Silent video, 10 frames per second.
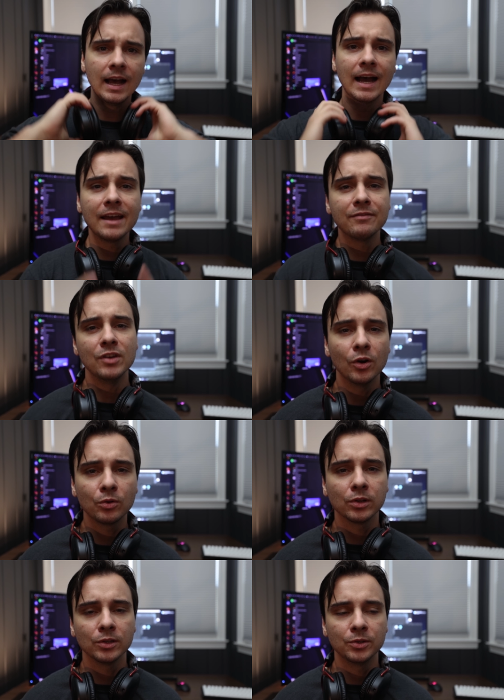I have
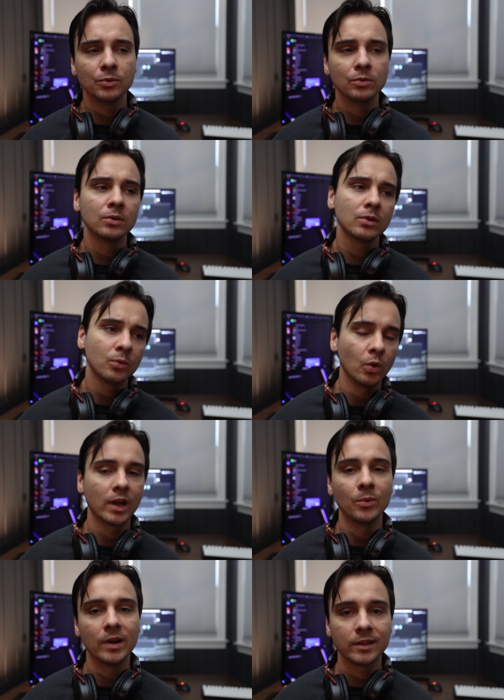no clue what
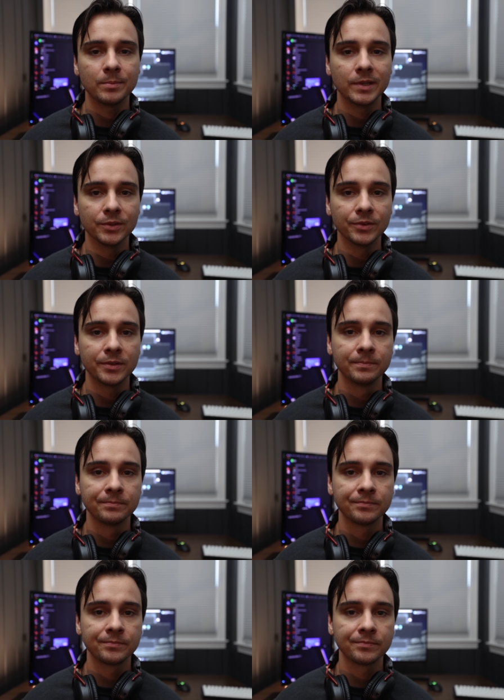I want to build.
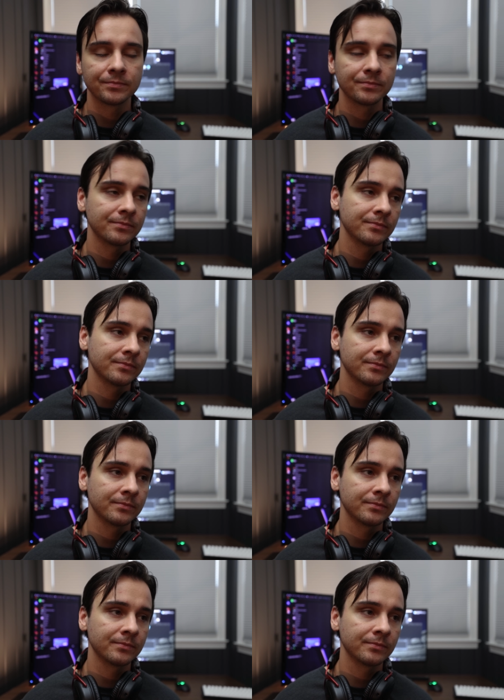I've spent the